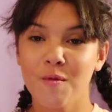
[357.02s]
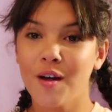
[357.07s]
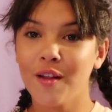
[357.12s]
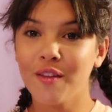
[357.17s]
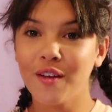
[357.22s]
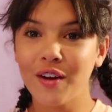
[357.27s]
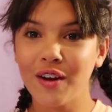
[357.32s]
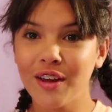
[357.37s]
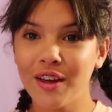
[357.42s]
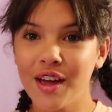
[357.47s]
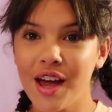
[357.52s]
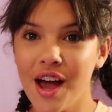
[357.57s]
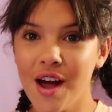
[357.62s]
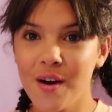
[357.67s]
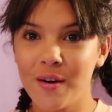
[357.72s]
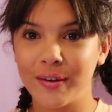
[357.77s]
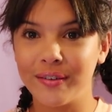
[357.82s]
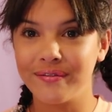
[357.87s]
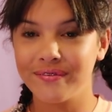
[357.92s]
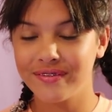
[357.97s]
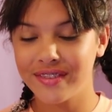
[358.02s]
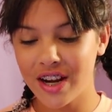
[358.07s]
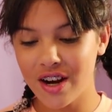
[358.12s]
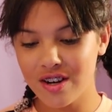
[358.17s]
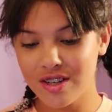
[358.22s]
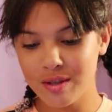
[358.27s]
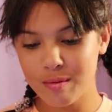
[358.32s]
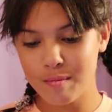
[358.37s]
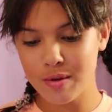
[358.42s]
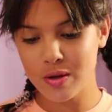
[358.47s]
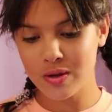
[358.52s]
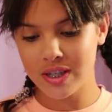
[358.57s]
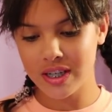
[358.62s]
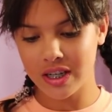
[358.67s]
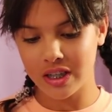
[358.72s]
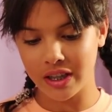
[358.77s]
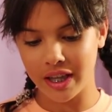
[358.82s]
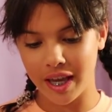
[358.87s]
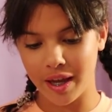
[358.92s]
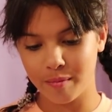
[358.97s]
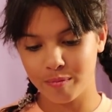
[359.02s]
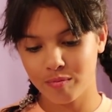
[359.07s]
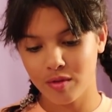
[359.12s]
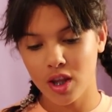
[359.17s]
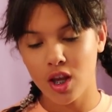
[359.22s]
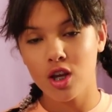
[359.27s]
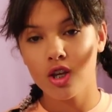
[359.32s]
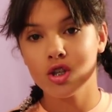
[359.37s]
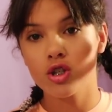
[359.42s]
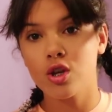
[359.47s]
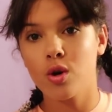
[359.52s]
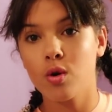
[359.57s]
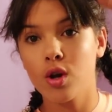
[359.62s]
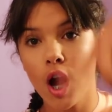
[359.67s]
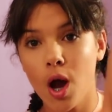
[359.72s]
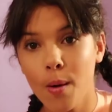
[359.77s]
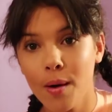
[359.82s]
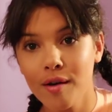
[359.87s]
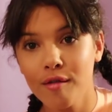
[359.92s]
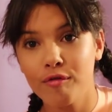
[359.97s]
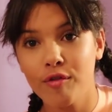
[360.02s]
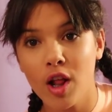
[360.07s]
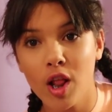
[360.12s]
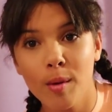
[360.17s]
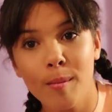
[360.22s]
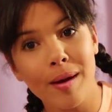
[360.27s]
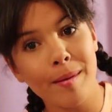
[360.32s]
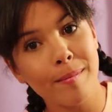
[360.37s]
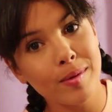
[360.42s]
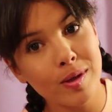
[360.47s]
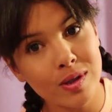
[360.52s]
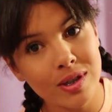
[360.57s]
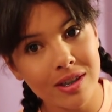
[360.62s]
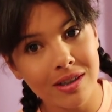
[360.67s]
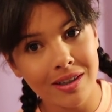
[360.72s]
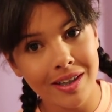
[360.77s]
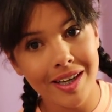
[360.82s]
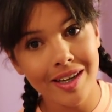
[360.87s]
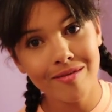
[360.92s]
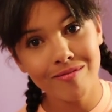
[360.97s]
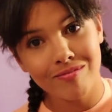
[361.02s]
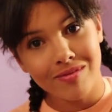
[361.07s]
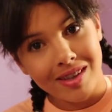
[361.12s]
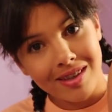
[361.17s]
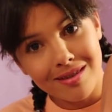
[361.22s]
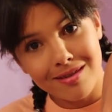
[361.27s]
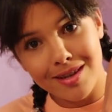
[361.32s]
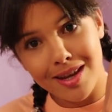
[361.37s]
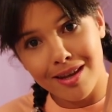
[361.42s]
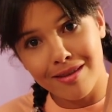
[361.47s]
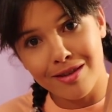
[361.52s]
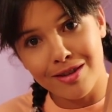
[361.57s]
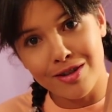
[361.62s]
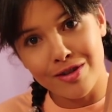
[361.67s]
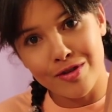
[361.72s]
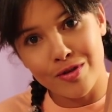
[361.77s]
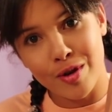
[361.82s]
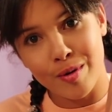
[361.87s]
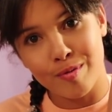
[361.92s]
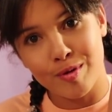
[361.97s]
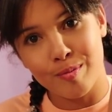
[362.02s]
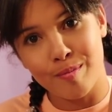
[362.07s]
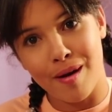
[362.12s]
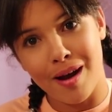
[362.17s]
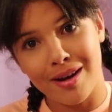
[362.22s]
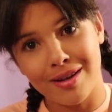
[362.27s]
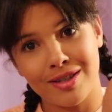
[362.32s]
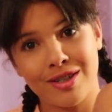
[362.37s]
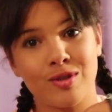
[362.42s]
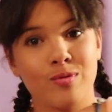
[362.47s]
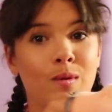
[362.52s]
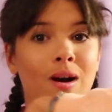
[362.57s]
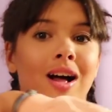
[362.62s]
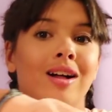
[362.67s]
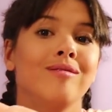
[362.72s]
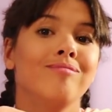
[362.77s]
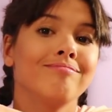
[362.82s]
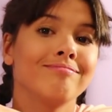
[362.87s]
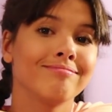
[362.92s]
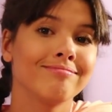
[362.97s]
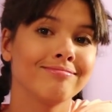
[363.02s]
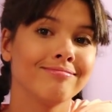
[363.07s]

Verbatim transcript: Well, there you go. There's a Musical.ly. So go and follow my Musical.ly. It's in the description box as well.